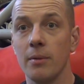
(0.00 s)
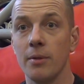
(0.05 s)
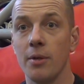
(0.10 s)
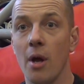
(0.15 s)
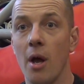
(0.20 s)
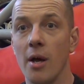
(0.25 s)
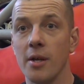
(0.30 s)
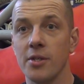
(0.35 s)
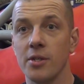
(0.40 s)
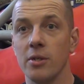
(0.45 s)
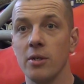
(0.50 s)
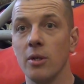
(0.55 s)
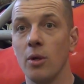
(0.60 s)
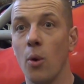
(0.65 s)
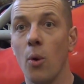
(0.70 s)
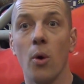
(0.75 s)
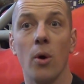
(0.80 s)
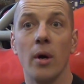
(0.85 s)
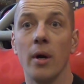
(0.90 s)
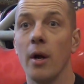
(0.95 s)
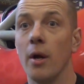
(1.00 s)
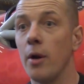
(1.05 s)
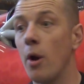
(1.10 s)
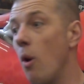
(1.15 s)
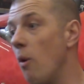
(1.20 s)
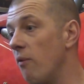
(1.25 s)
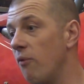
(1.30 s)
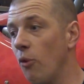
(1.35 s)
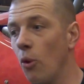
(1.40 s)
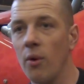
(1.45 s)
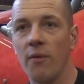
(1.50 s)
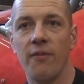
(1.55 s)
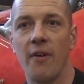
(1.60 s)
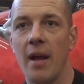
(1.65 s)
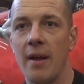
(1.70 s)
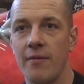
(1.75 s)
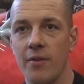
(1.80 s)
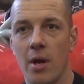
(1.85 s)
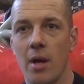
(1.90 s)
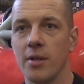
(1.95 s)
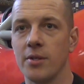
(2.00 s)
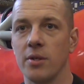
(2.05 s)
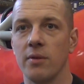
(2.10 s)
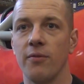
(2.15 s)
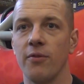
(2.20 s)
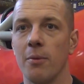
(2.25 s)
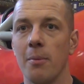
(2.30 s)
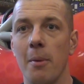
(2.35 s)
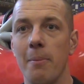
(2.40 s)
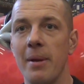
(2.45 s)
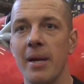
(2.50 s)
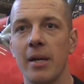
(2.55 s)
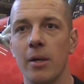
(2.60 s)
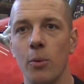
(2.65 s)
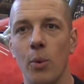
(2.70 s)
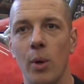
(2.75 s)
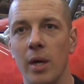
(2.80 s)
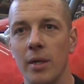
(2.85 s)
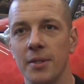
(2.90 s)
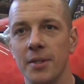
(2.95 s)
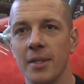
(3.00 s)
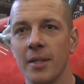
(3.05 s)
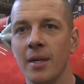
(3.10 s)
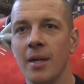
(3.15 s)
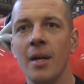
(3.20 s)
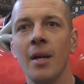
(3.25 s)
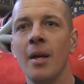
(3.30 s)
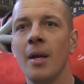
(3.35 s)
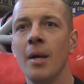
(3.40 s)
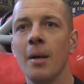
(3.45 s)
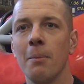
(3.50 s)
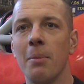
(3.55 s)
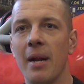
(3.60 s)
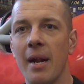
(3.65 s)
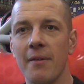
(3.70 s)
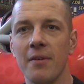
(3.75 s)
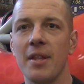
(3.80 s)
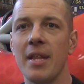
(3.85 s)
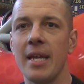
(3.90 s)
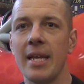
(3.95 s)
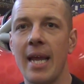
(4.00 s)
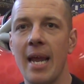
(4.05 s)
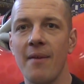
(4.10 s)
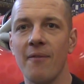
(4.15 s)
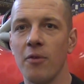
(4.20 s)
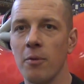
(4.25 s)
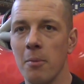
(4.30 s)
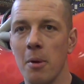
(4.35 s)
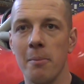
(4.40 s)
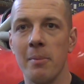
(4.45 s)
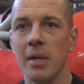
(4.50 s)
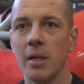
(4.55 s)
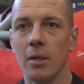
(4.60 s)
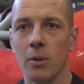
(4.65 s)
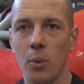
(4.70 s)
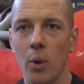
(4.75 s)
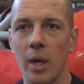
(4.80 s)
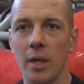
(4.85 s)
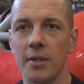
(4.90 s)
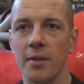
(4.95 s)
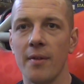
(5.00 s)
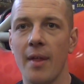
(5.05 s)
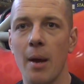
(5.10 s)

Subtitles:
nozzle or an 045 nozzle from a bigger welder, but everything came from a Miller welder.